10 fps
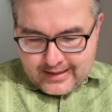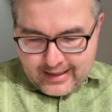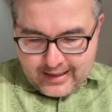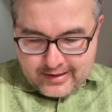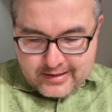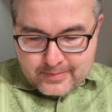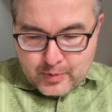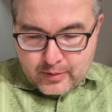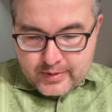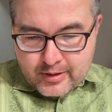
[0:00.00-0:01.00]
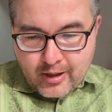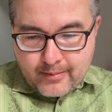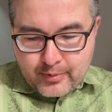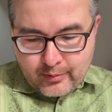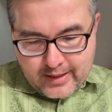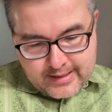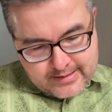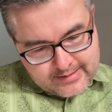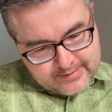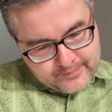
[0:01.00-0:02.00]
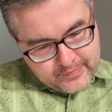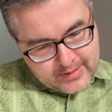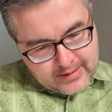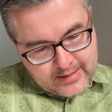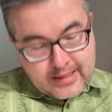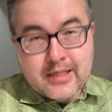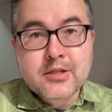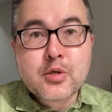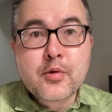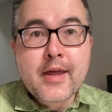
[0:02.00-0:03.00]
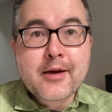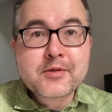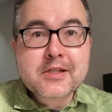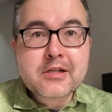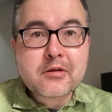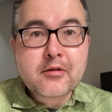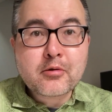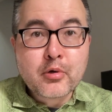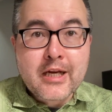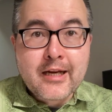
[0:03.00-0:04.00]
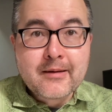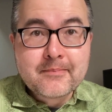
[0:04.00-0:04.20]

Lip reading: And this book was copyright in 2003.